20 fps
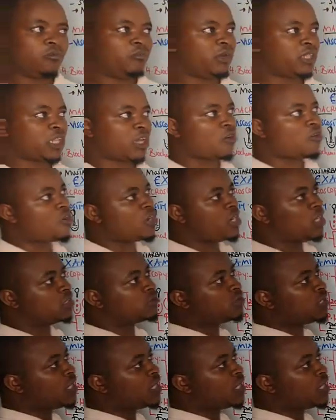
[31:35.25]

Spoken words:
But according to